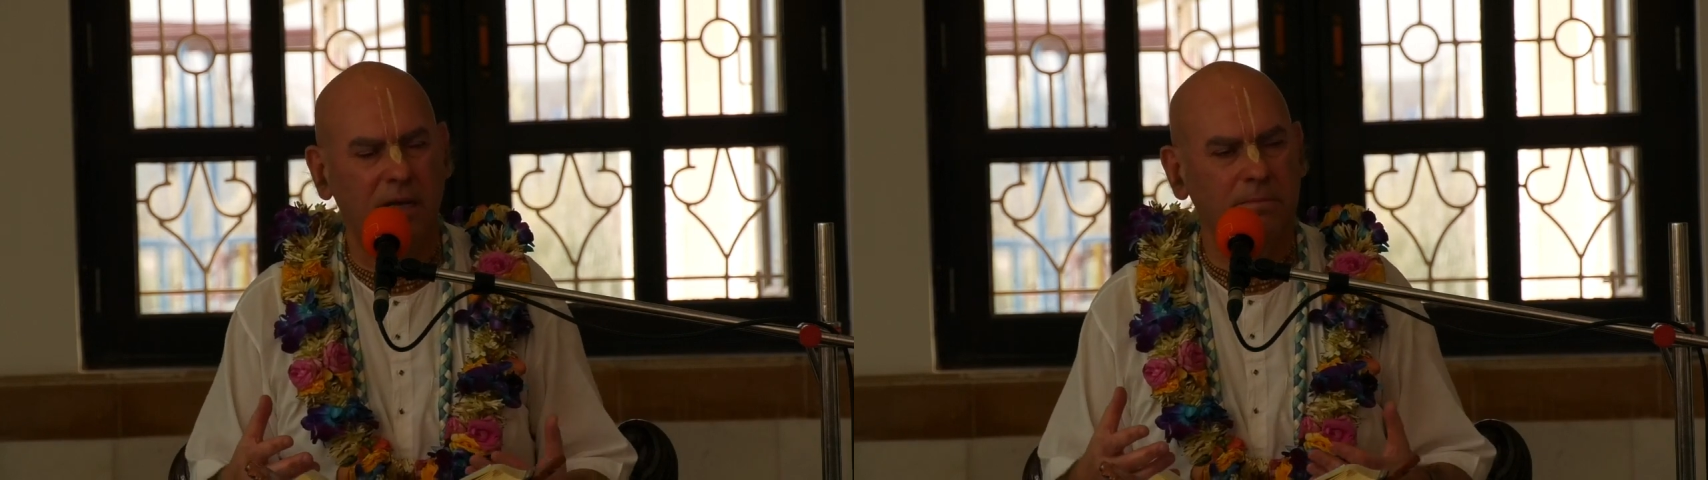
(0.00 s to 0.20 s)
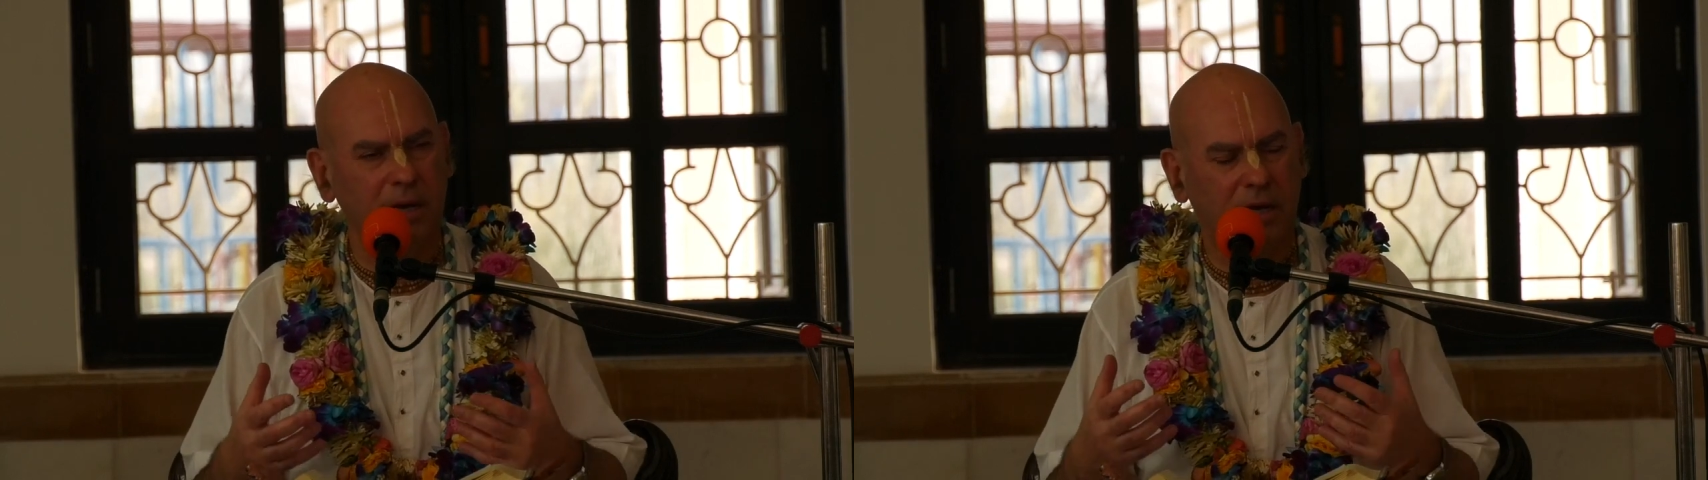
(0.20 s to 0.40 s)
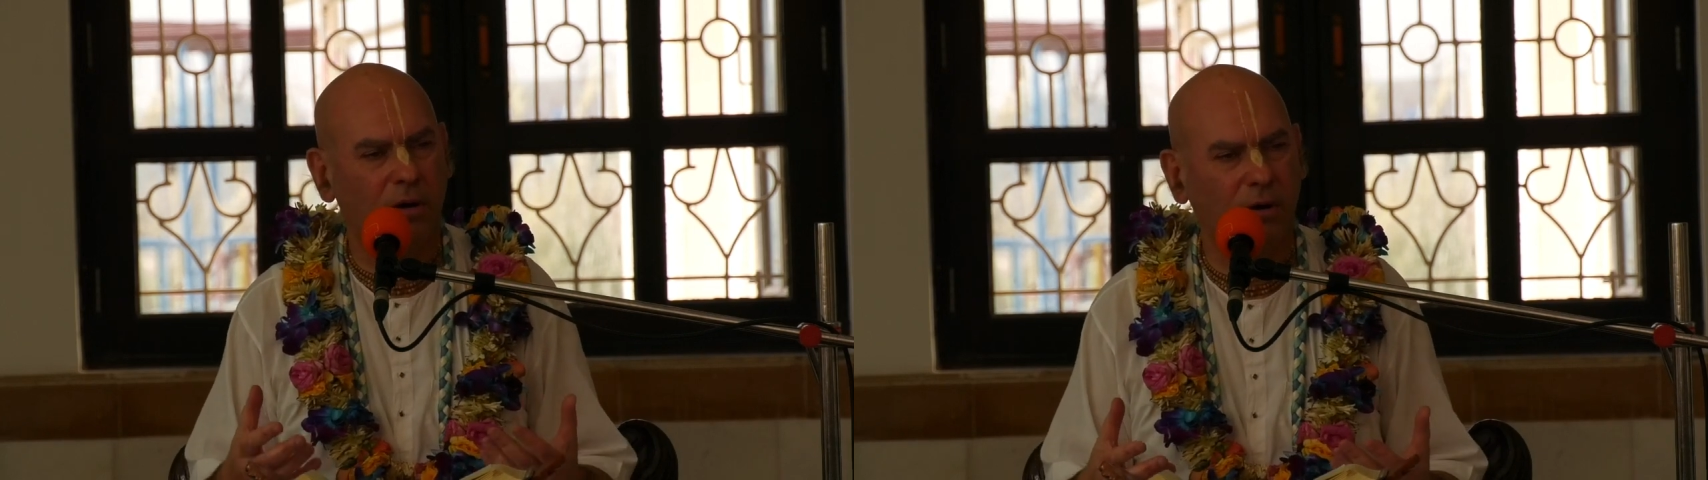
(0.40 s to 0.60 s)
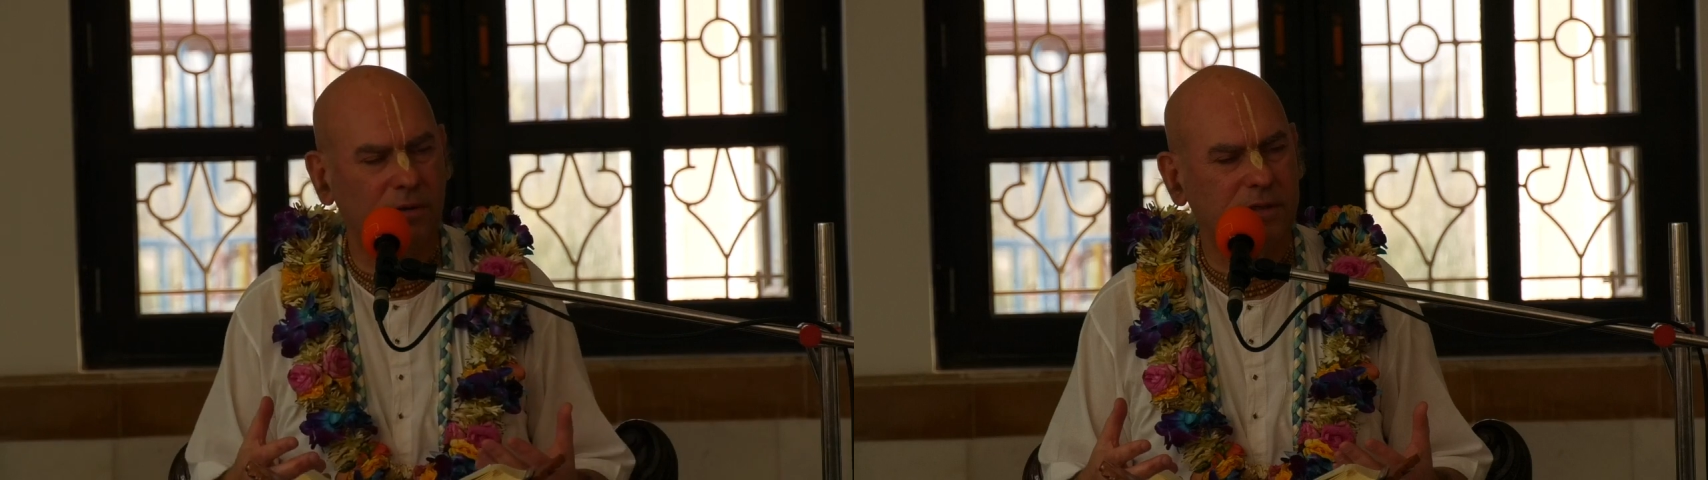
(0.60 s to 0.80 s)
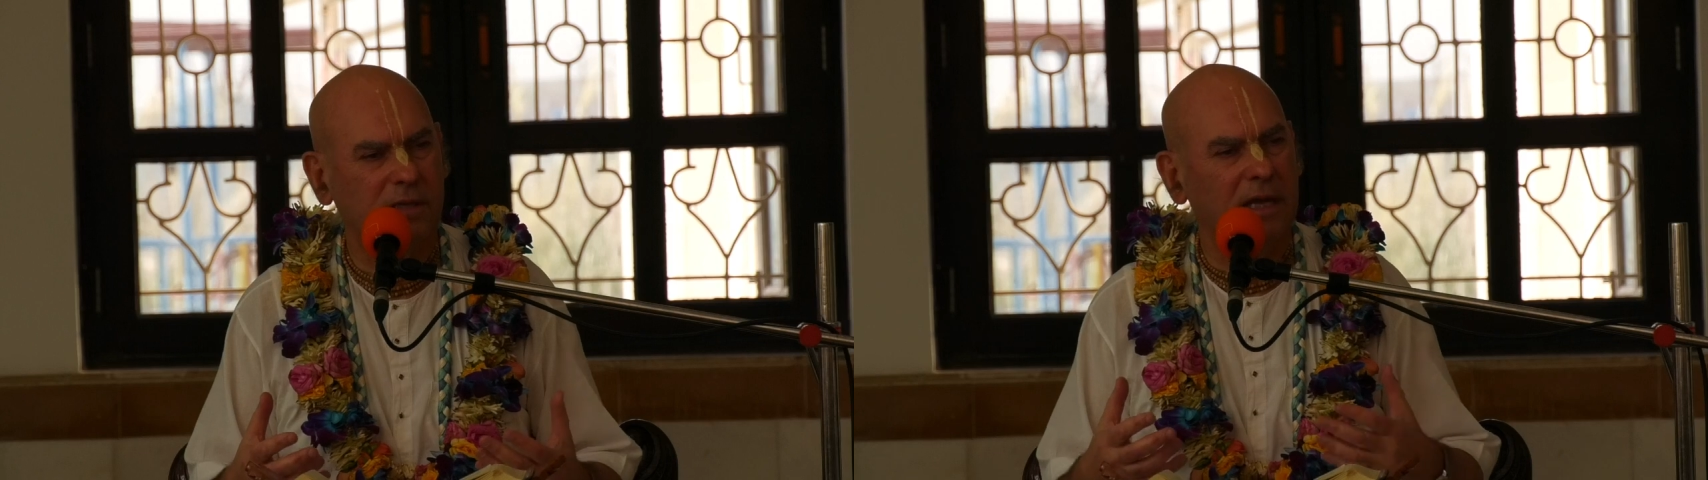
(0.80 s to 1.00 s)

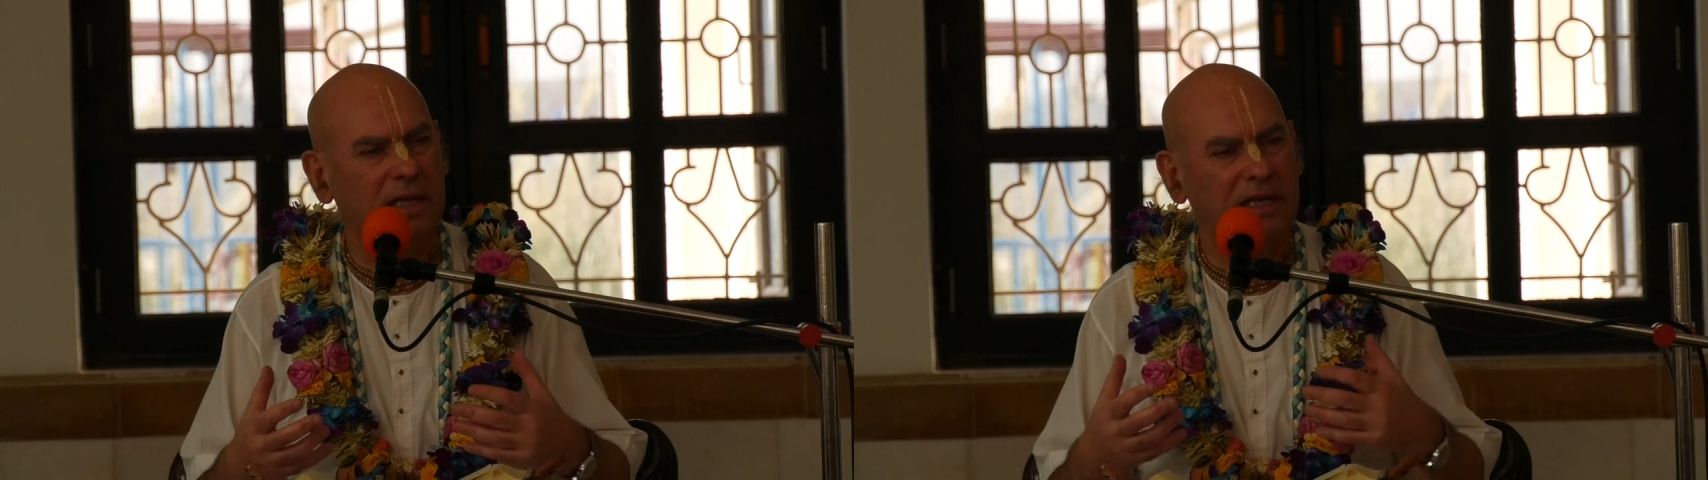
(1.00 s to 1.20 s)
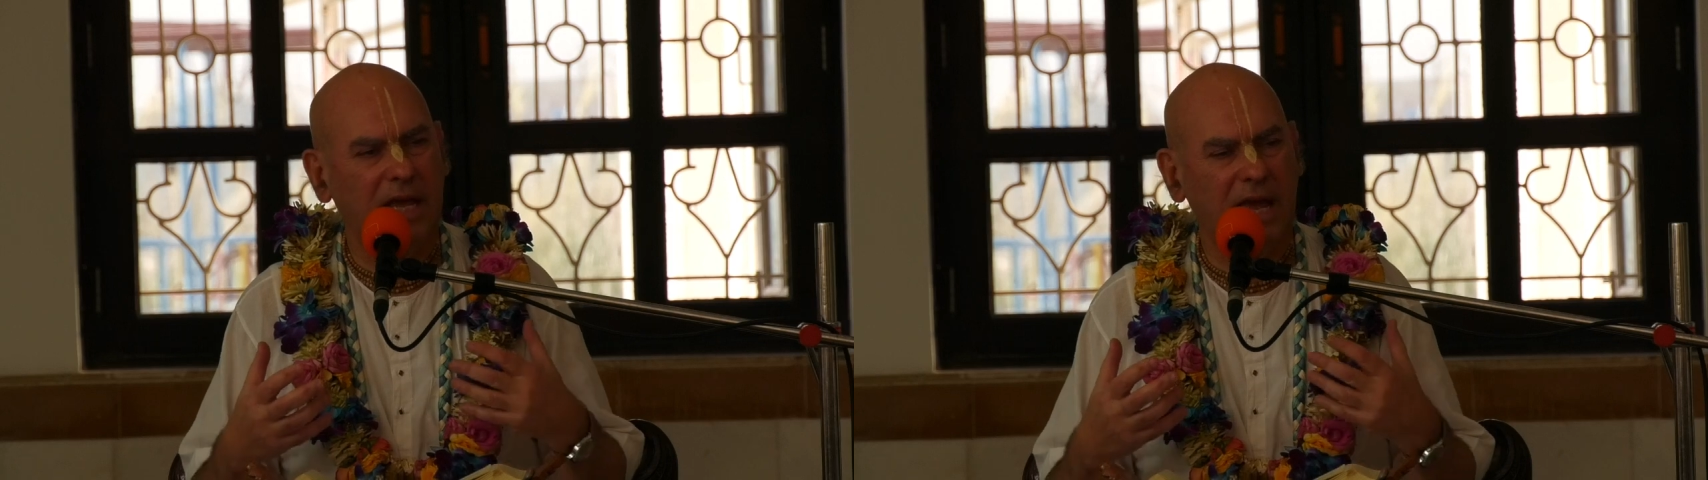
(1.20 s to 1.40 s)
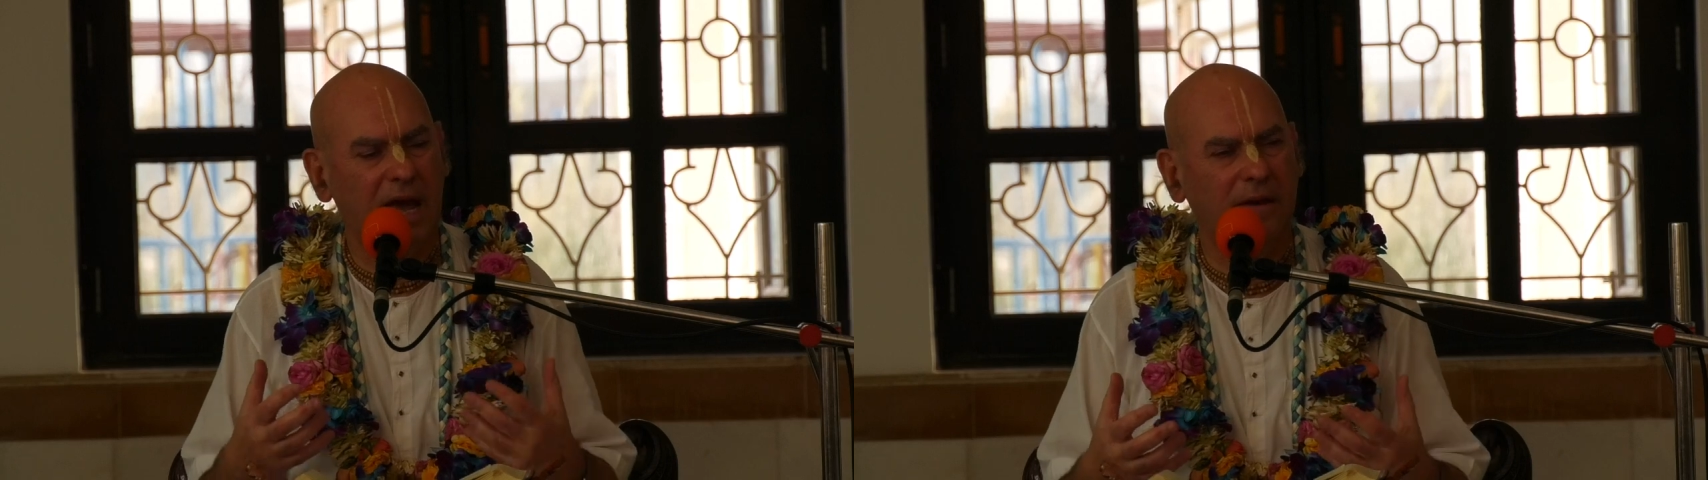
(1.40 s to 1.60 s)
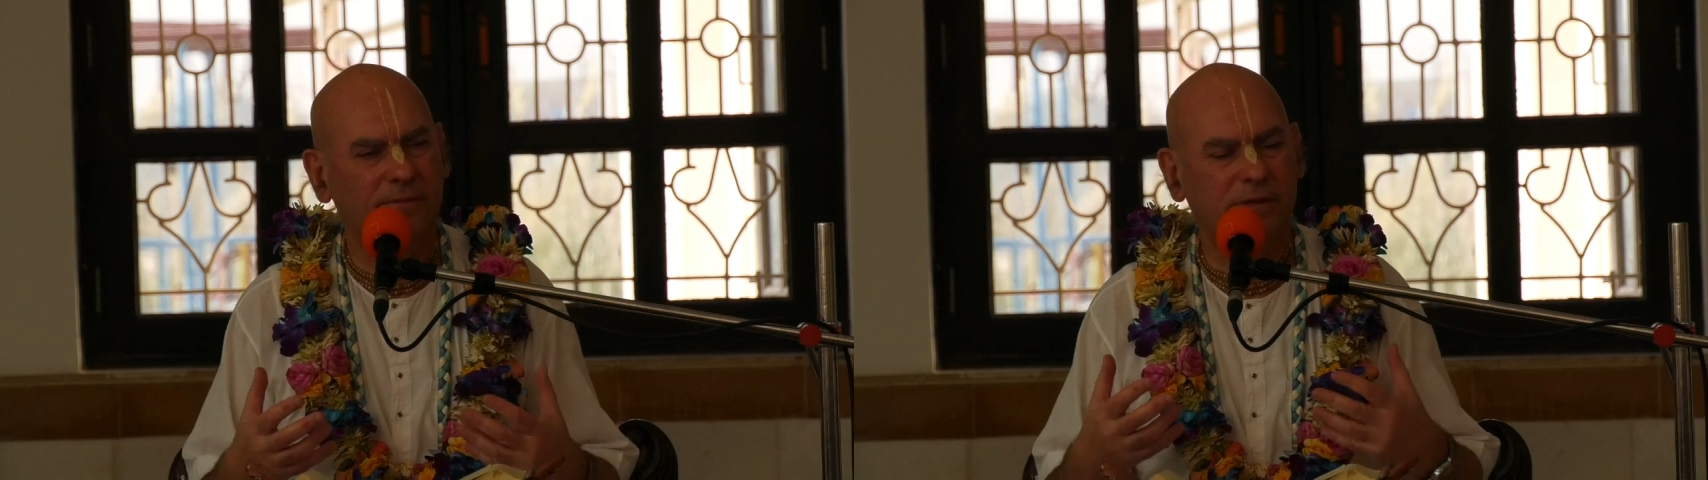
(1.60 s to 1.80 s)
because they have